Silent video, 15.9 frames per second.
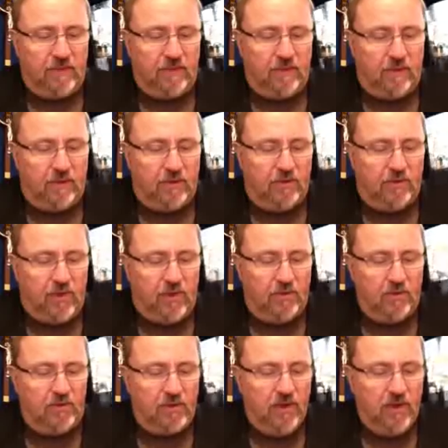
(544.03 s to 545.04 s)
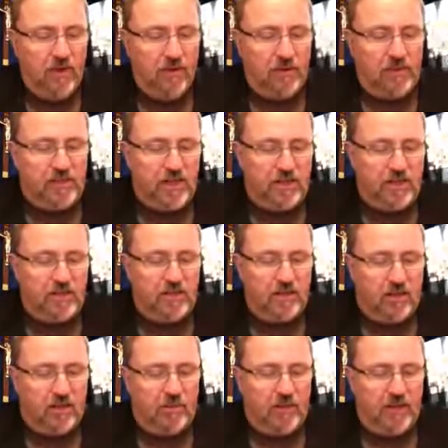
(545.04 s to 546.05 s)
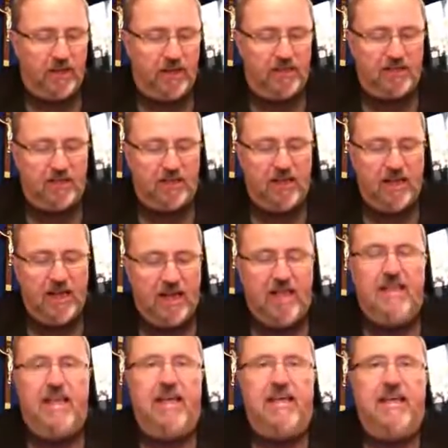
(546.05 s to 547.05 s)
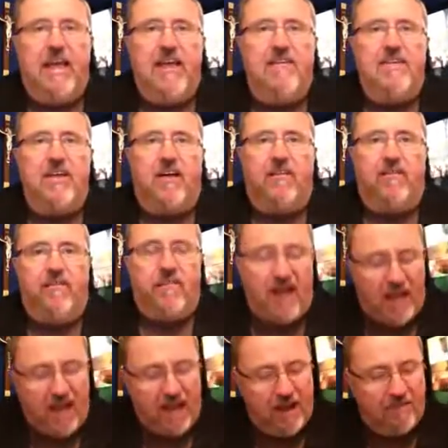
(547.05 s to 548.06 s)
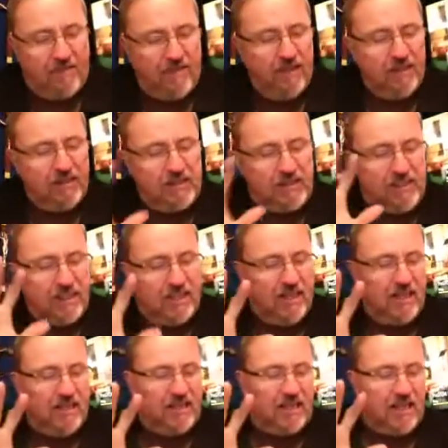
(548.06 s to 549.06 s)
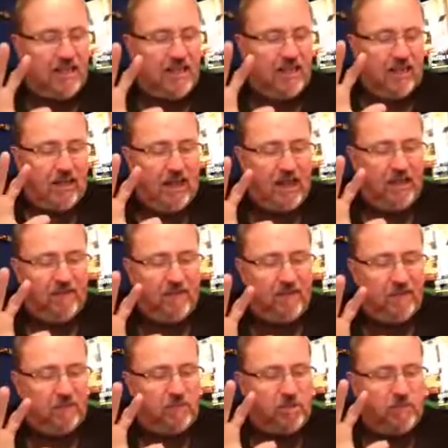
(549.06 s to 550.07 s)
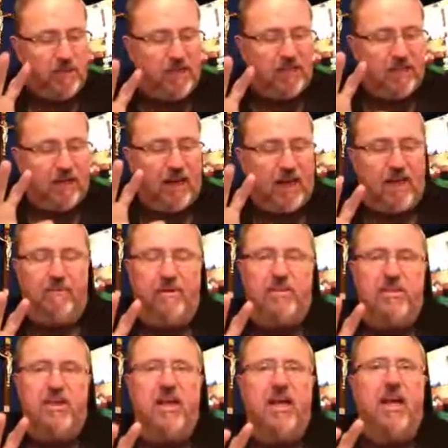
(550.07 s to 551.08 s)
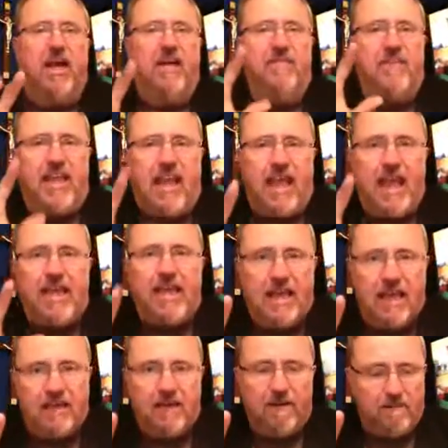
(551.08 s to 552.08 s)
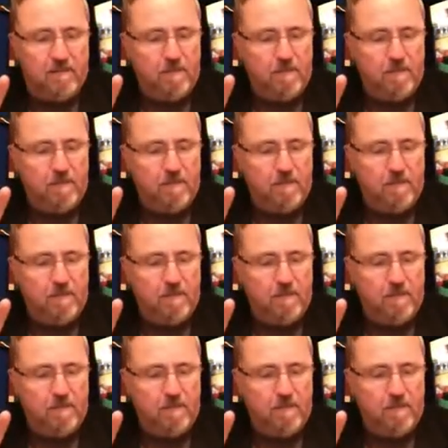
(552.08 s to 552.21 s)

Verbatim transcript: of the Lord of hosts which he hath determined against it. In that day shall five cities in the land of Egypt speak the language of Canaan